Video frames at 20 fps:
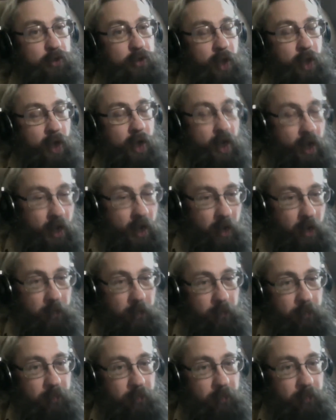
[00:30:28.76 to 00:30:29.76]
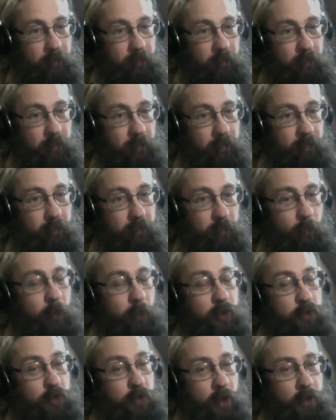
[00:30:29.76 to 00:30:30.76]
uh,
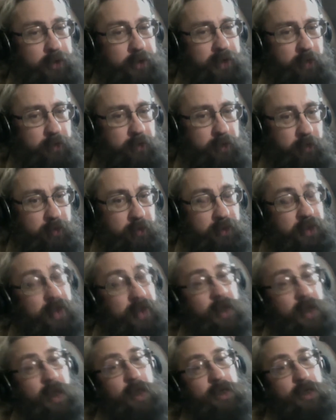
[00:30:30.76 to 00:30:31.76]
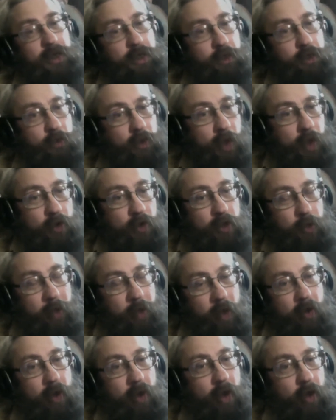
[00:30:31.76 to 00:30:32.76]
withdrawal symptoms to long-term
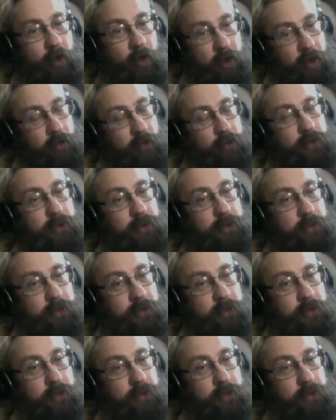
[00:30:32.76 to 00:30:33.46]
alcohol use,